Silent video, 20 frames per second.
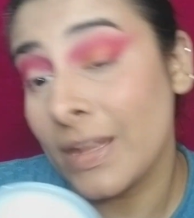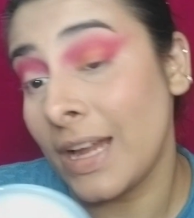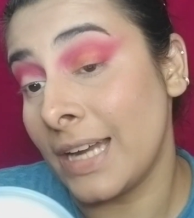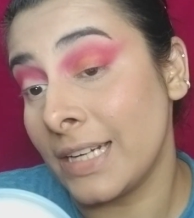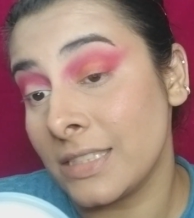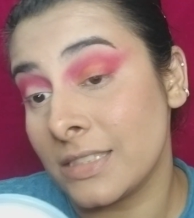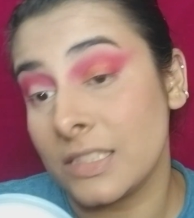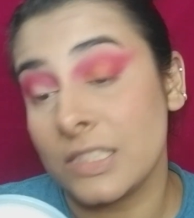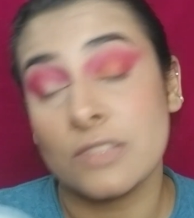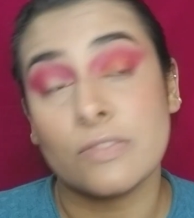
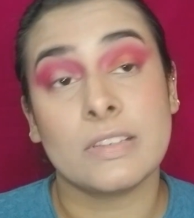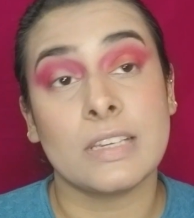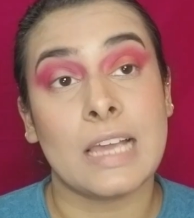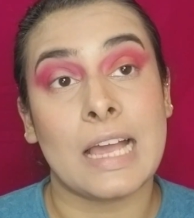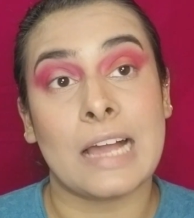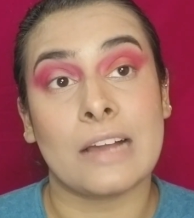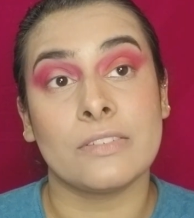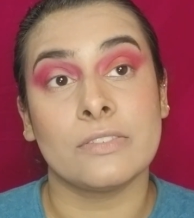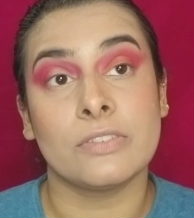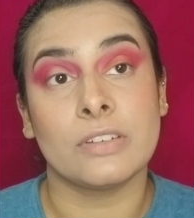And since we
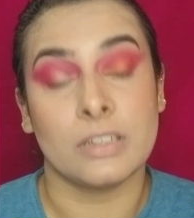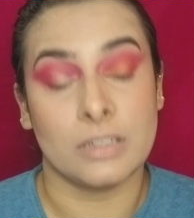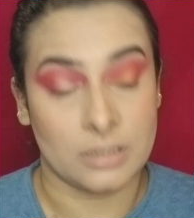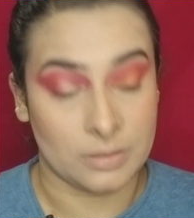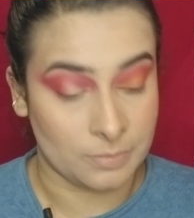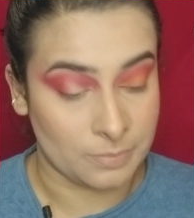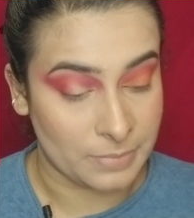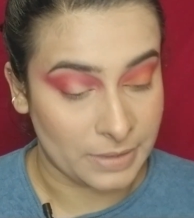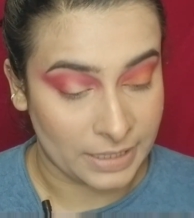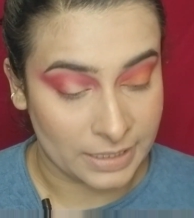have
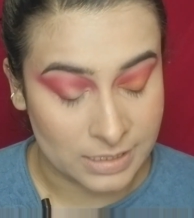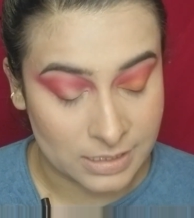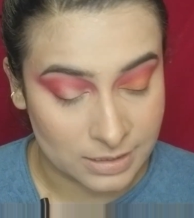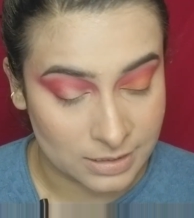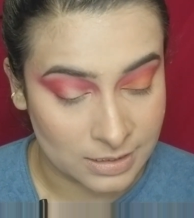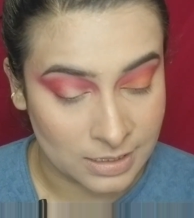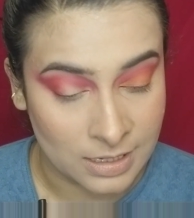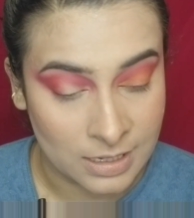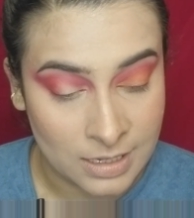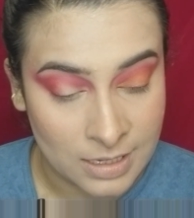a
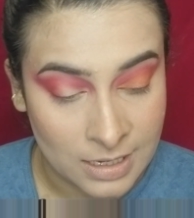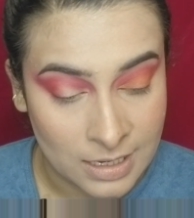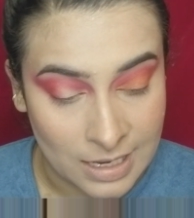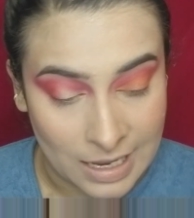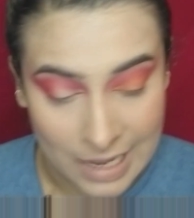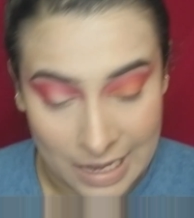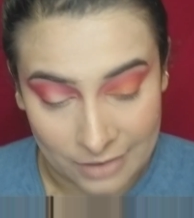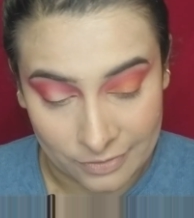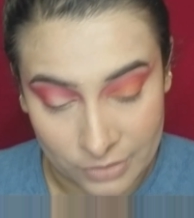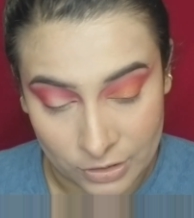base,
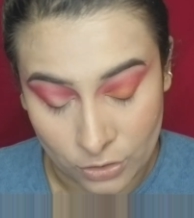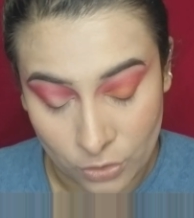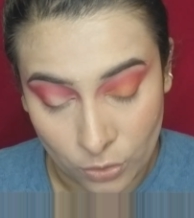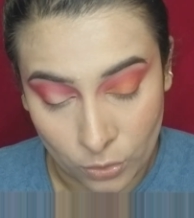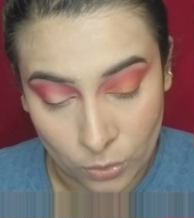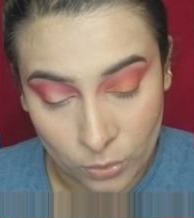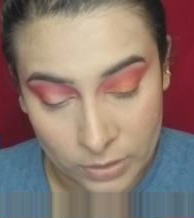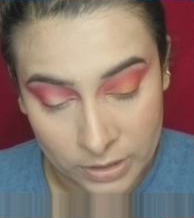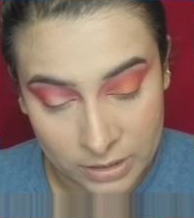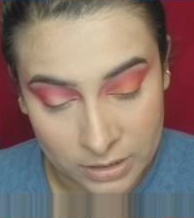I will
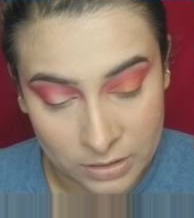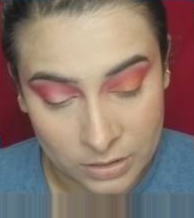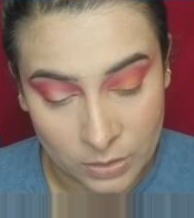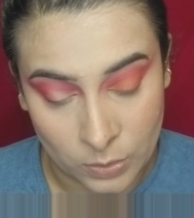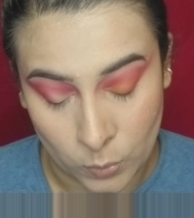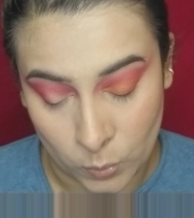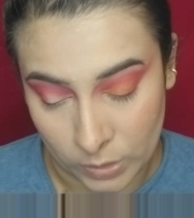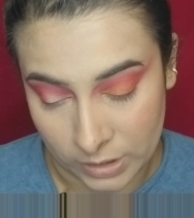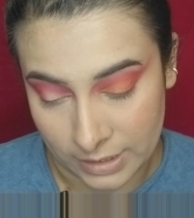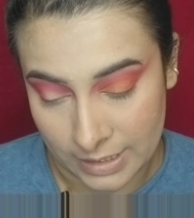go in
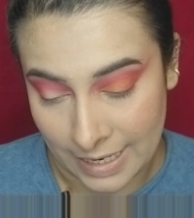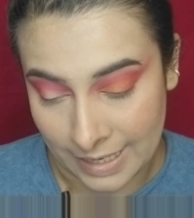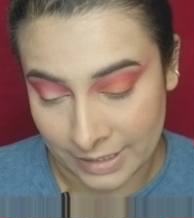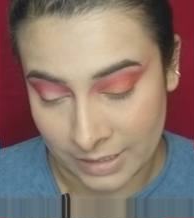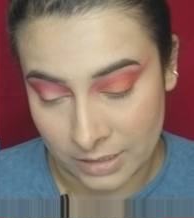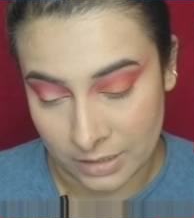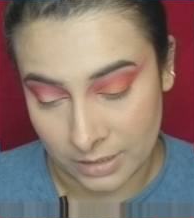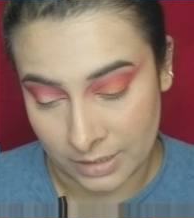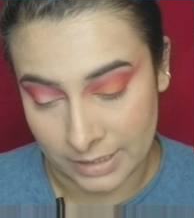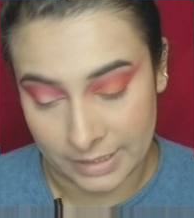with
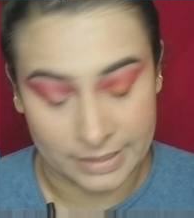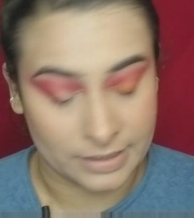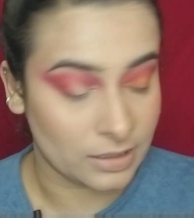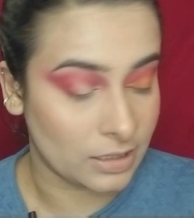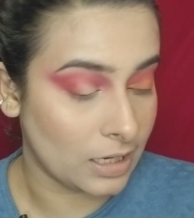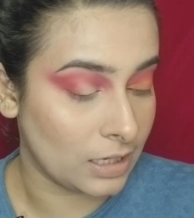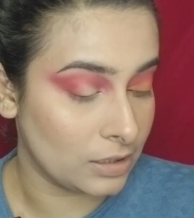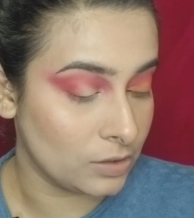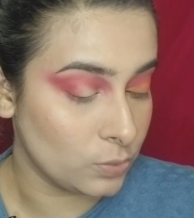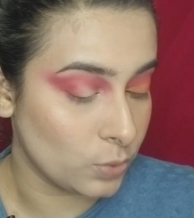that glitter
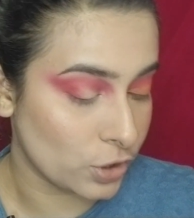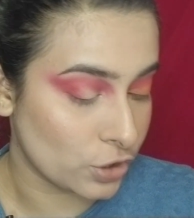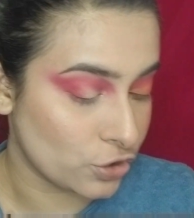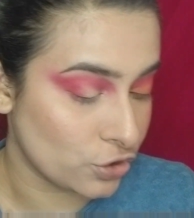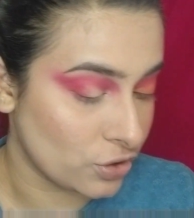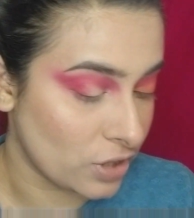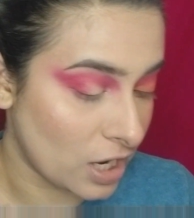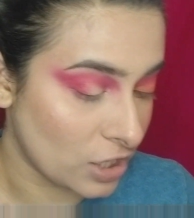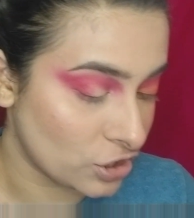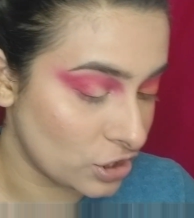color. What's
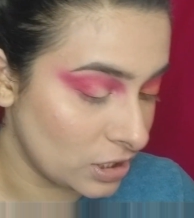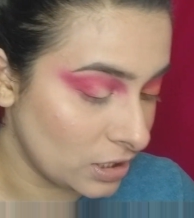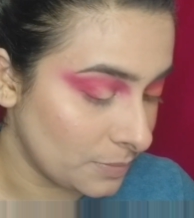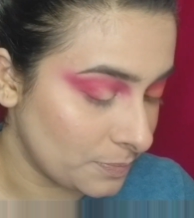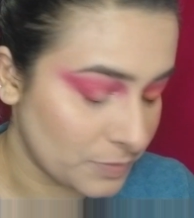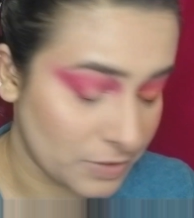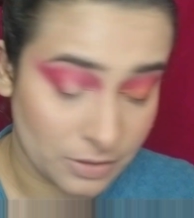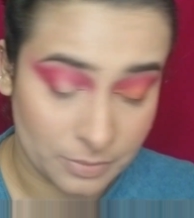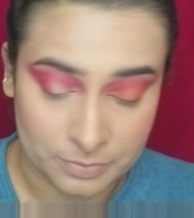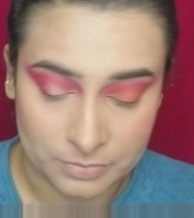your
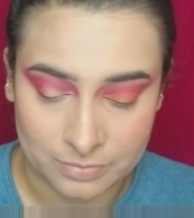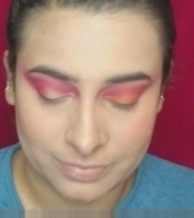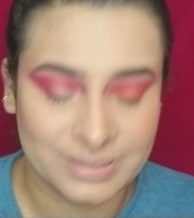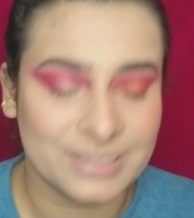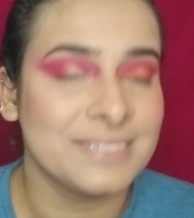Rashi? Oh,